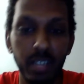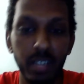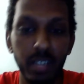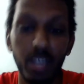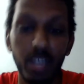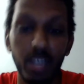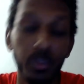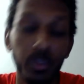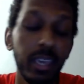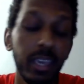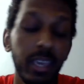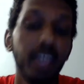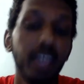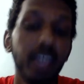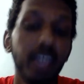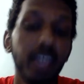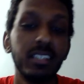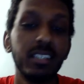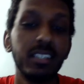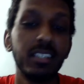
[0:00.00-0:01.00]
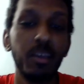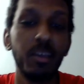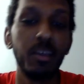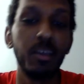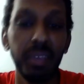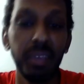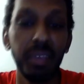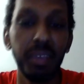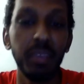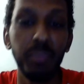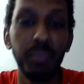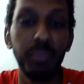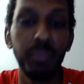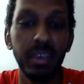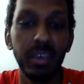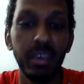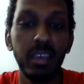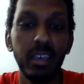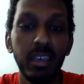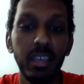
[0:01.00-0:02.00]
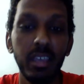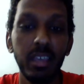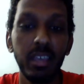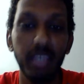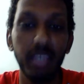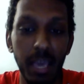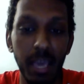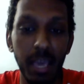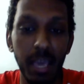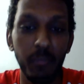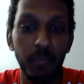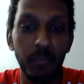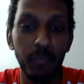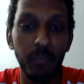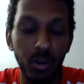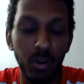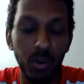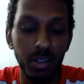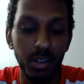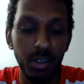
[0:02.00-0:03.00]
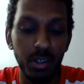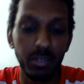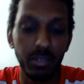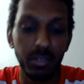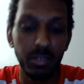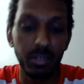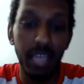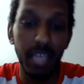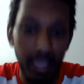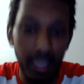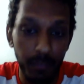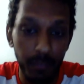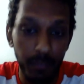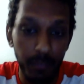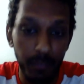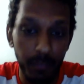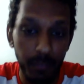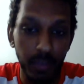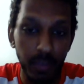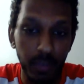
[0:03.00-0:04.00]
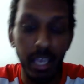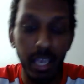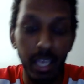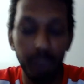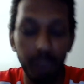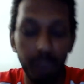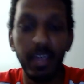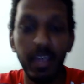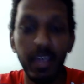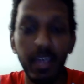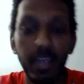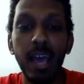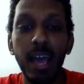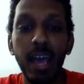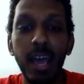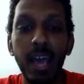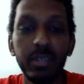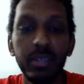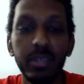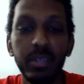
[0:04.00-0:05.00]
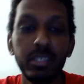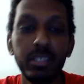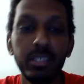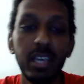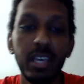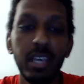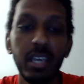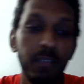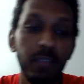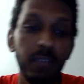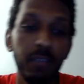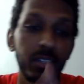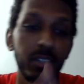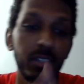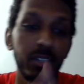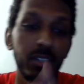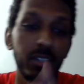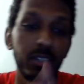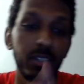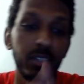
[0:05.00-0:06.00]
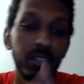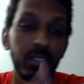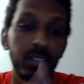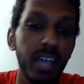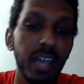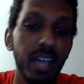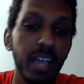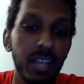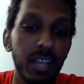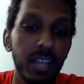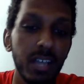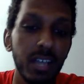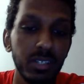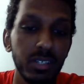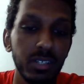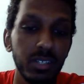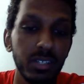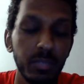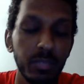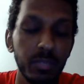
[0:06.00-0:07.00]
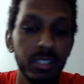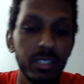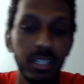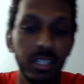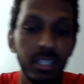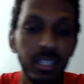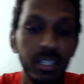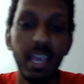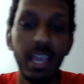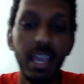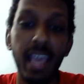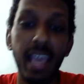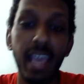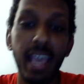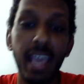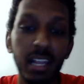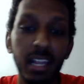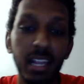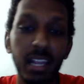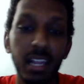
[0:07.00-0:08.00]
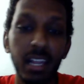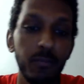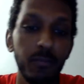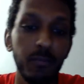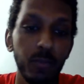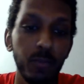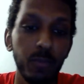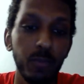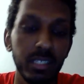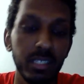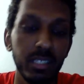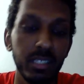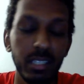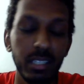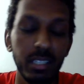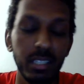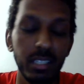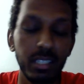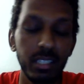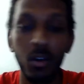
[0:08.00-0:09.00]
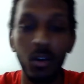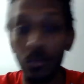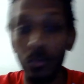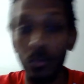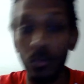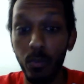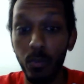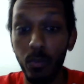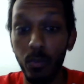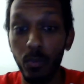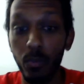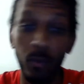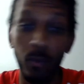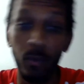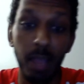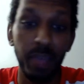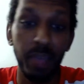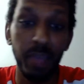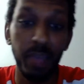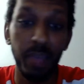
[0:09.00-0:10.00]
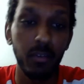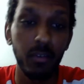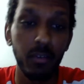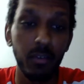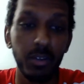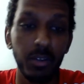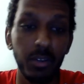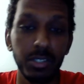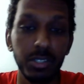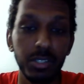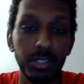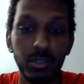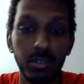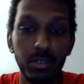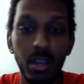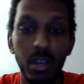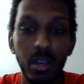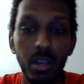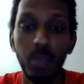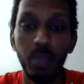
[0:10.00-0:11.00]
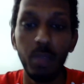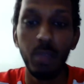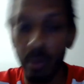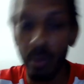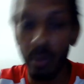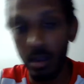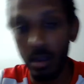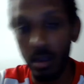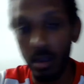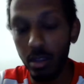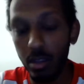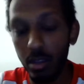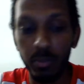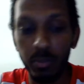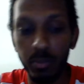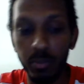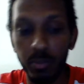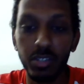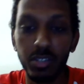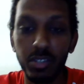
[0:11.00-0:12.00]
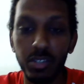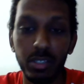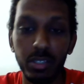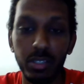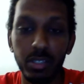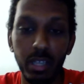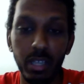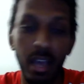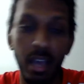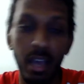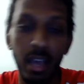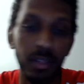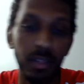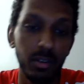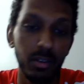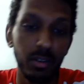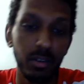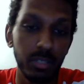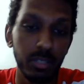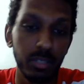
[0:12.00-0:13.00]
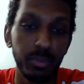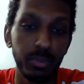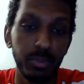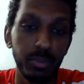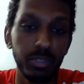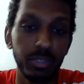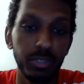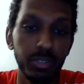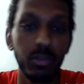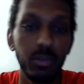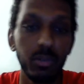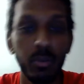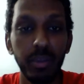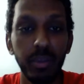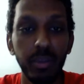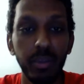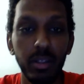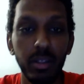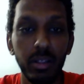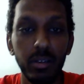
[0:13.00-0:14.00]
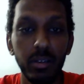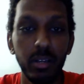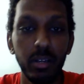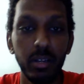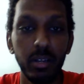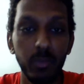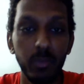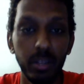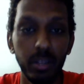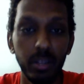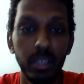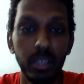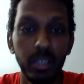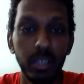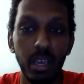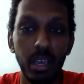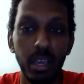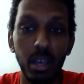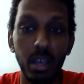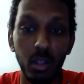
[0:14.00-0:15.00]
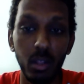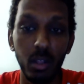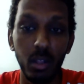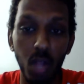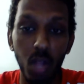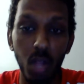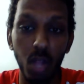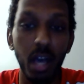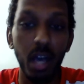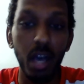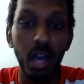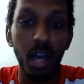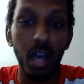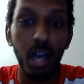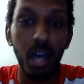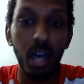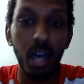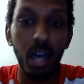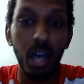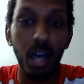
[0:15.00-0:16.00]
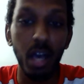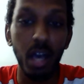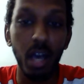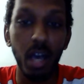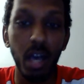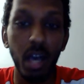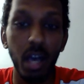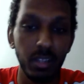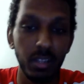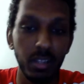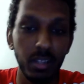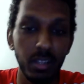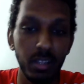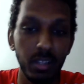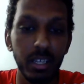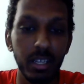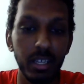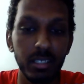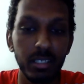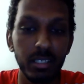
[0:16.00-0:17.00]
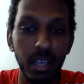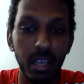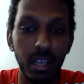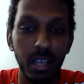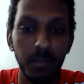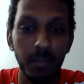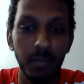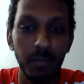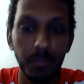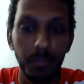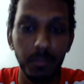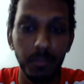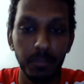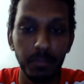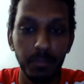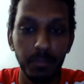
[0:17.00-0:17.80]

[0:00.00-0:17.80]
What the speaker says: So we can see a big game for Arsenal if that happens, if the distribution to Hazard is limited, and if we can see the right back of Arsenal, potentially either Debuchy or Bellerin really lock down Hazard on that left-hand